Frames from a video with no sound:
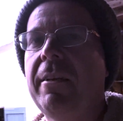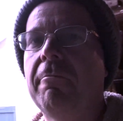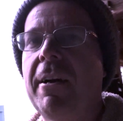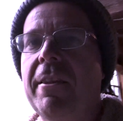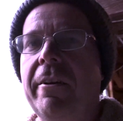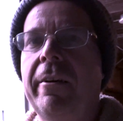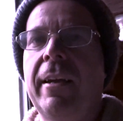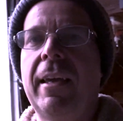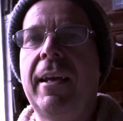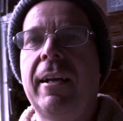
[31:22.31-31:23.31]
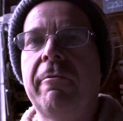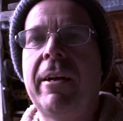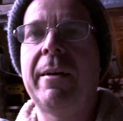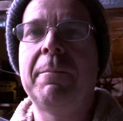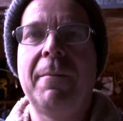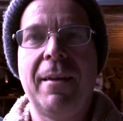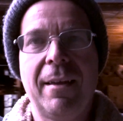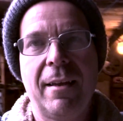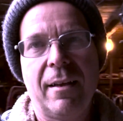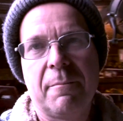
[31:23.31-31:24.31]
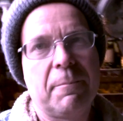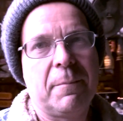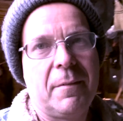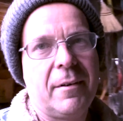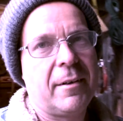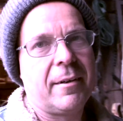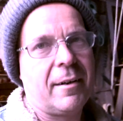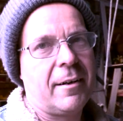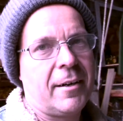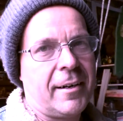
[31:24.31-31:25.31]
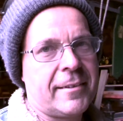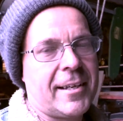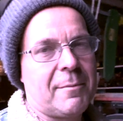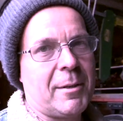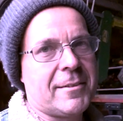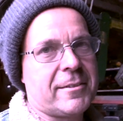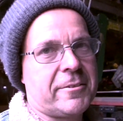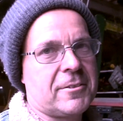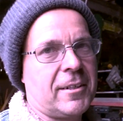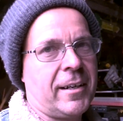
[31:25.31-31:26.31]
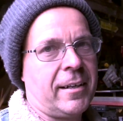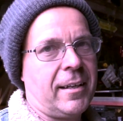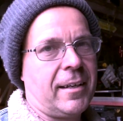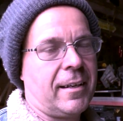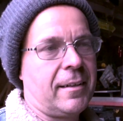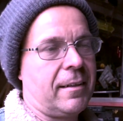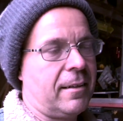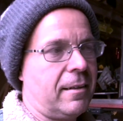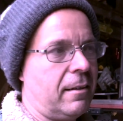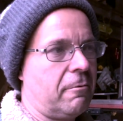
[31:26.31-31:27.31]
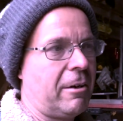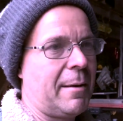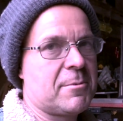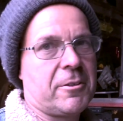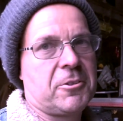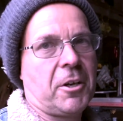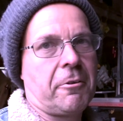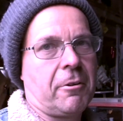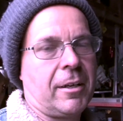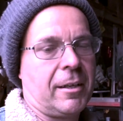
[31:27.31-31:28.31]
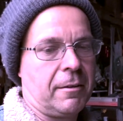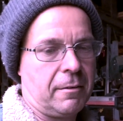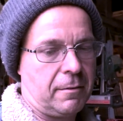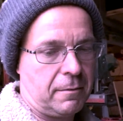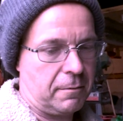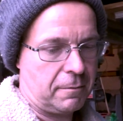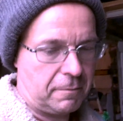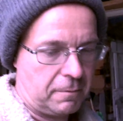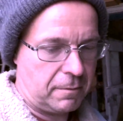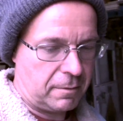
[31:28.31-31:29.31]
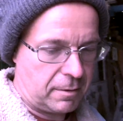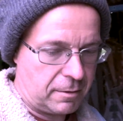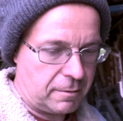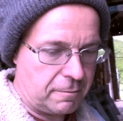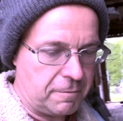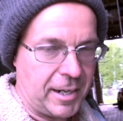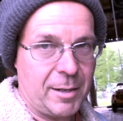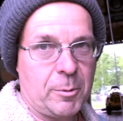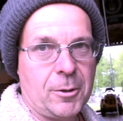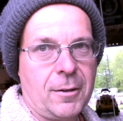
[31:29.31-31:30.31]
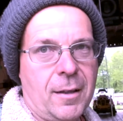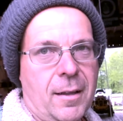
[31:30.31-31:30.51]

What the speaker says: a wether and a ram? Not at 10 months, there's not. And rams are generally viable